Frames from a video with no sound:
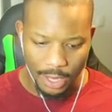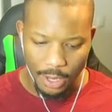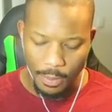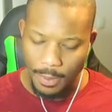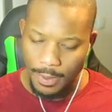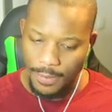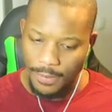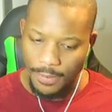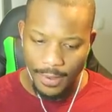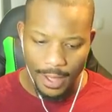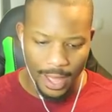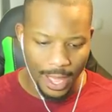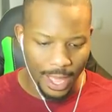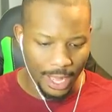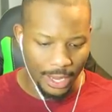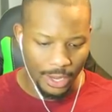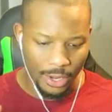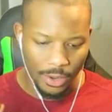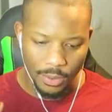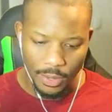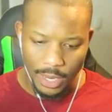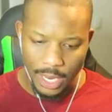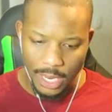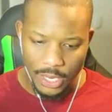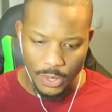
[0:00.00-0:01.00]
You'll be fine.
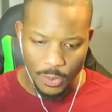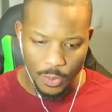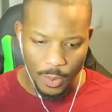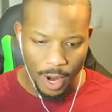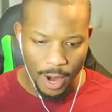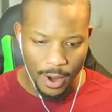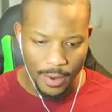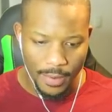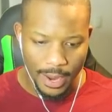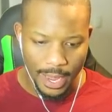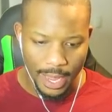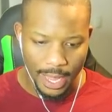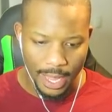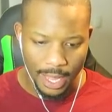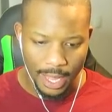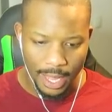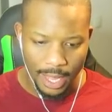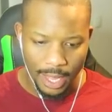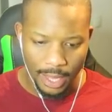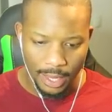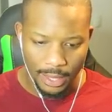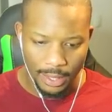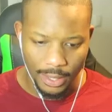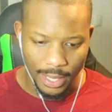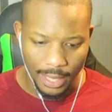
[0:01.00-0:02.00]
No need to worry.
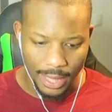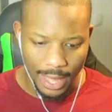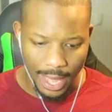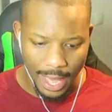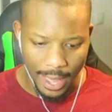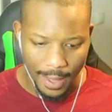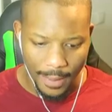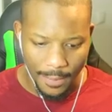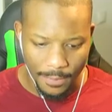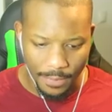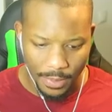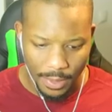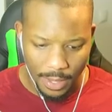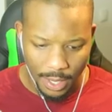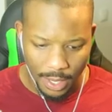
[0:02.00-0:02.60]
Look at that.